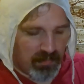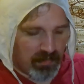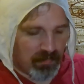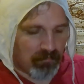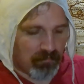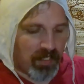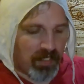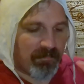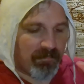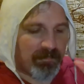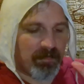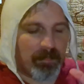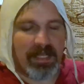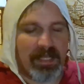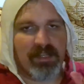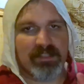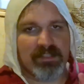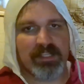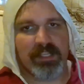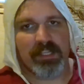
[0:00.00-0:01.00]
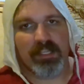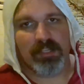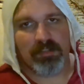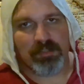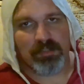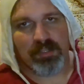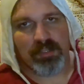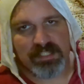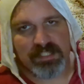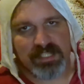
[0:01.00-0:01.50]
right off the bat, I'll tell you,
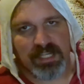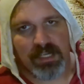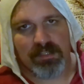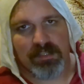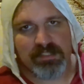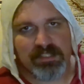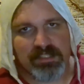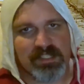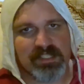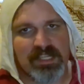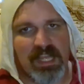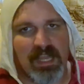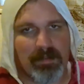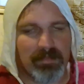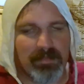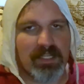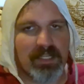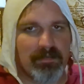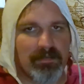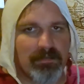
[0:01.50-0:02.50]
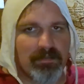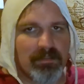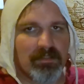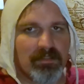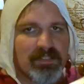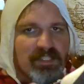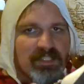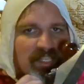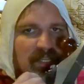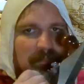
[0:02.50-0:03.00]
you can tell this is not medieval
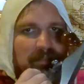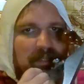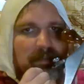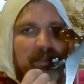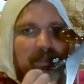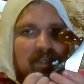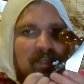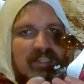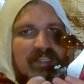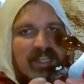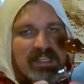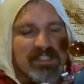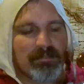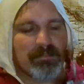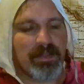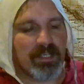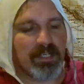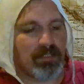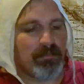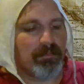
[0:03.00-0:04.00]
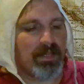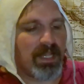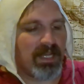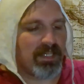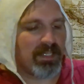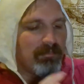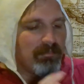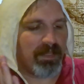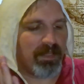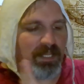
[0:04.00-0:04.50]
simply because it has a metal
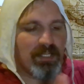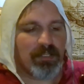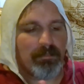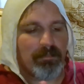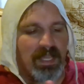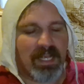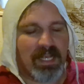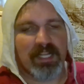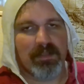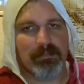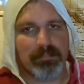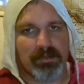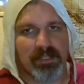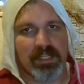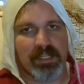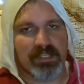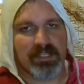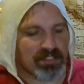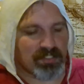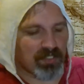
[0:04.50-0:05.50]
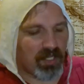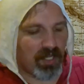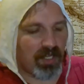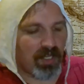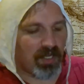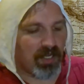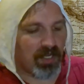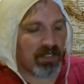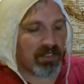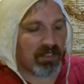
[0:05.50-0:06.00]
body. Metal body planes
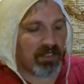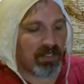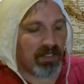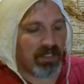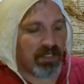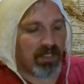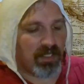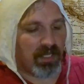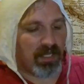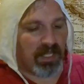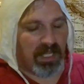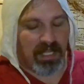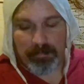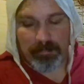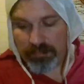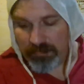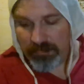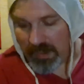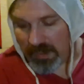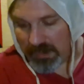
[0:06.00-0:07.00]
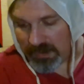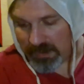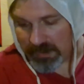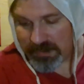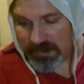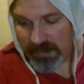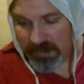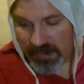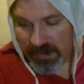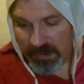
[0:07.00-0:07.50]
are a
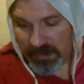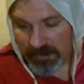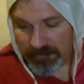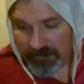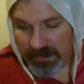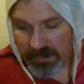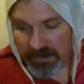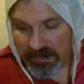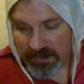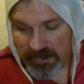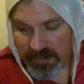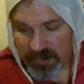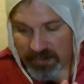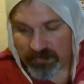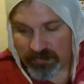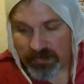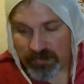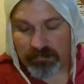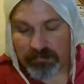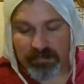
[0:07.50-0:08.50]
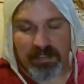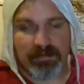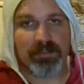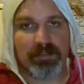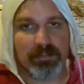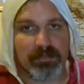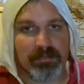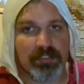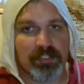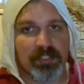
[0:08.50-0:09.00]
product of the Industrial
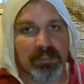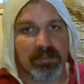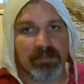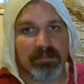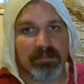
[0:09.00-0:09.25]
Revolution.